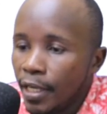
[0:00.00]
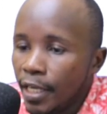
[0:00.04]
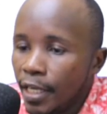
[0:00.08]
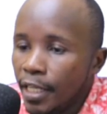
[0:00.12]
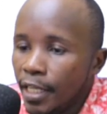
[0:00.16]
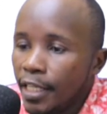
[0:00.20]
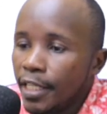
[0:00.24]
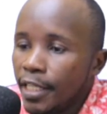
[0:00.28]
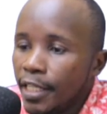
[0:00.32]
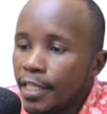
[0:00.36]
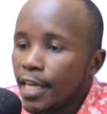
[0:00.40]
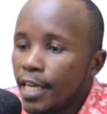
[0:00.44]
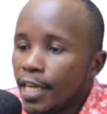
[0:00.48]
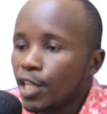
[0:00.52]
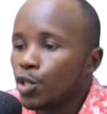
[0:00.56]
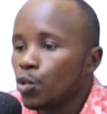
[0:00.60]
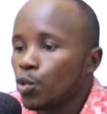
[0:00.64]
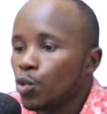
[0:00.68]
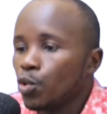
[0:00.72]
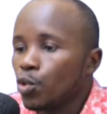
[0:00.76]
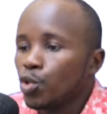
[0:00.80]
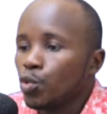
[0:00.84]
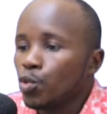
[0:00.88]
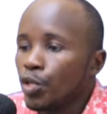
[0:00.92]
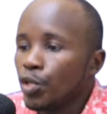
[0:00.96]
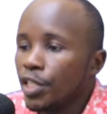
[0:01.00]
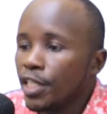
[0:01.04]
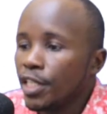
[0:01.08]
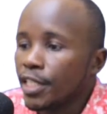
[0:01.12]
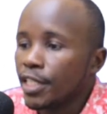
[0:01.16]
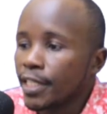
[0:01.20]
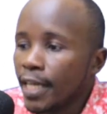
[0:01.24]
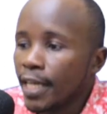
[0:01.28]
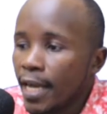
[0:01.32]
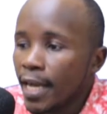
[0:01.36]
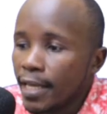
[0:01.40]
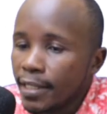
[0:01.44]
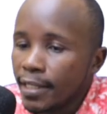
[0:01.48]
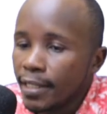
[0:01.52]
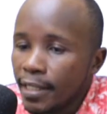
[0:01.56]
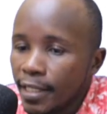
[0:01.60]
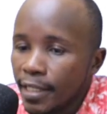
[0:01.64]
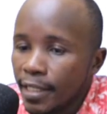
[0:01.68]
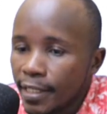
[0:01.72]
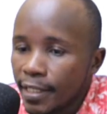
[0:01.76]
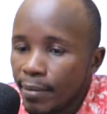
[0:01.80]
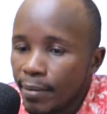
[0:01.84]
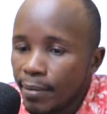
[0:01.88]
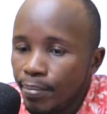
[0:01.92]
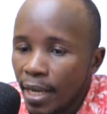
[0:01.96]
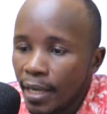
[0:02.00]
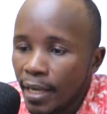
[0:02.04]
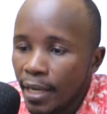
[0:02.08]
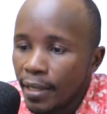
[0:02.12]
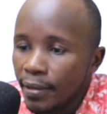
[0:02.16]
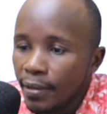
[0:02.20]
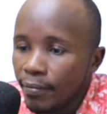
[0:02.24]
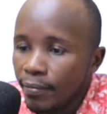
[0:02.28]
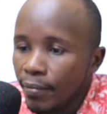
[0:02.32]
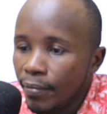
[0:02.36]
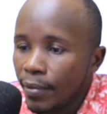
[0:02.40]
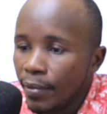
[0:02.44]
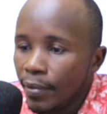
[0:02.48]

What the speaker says: it is a resource which is scarce in supply